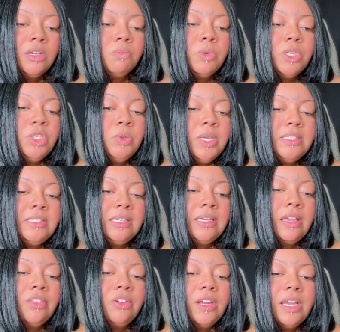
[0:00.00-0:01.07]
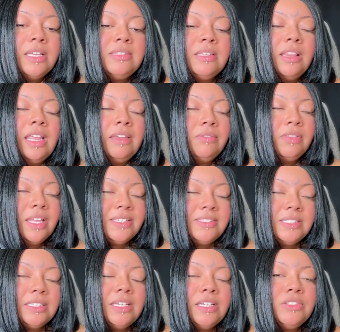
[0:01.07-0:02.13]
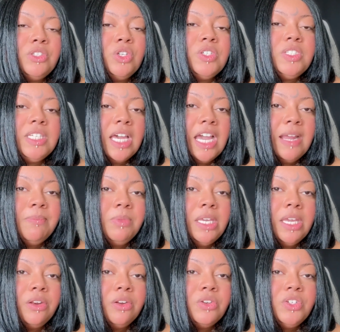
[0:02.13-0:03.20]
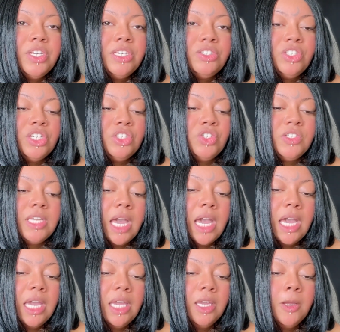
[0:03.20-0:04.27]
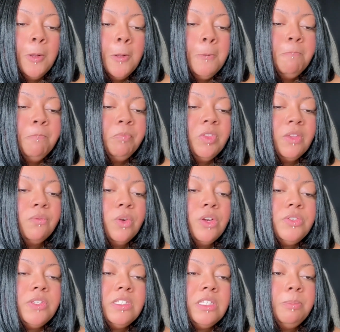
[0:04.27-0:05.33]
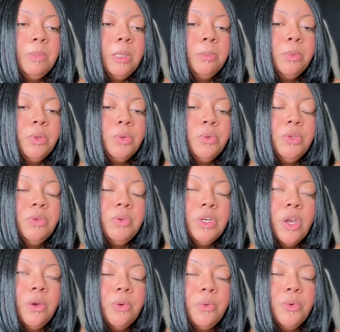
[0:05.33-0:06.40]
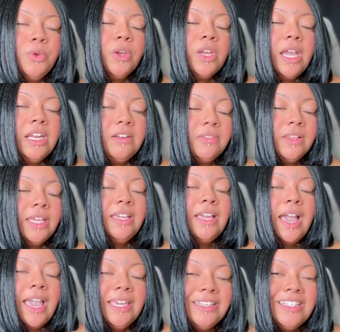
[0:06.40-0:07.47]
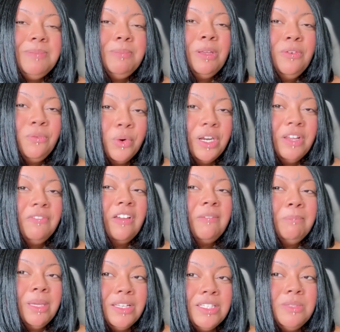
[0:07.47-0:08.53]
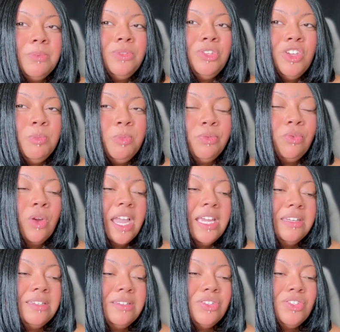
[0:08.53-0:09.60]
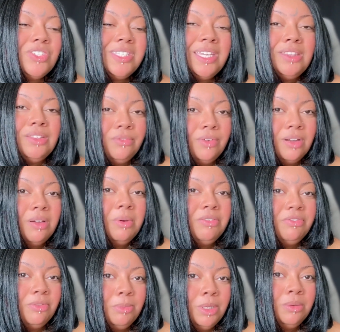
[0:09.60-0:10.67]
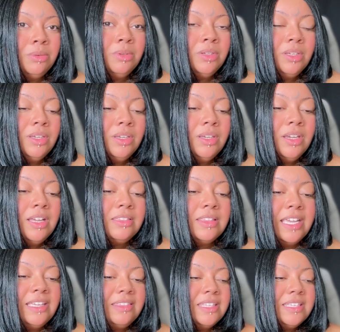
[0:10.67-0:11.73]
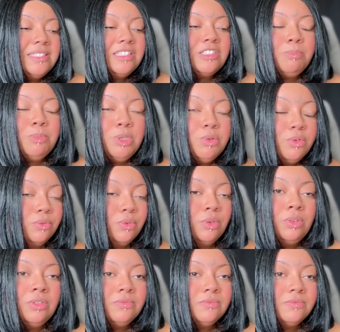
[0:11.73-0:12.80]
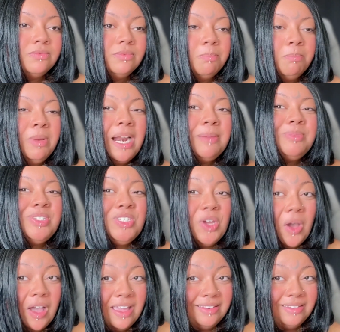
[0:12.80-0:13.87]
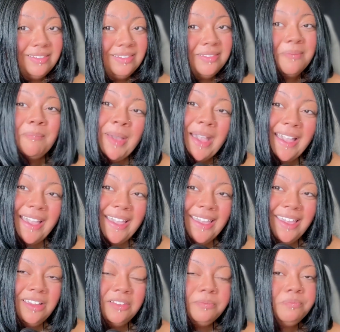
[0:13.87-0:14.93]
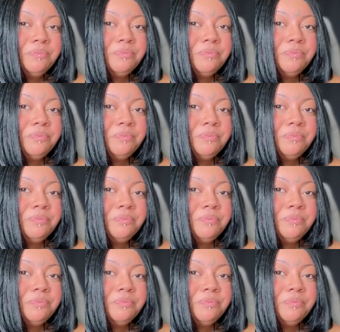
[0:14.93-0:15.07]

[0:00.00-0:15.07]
When you get together, it's a life lesson, it's a good time, the energy exchange is high, versus the people who you know, who you're kind of like, I can spend 45 minutes with you before I need to just get the fuck away from you. Like, this is beautiful, but I'm done. Bye!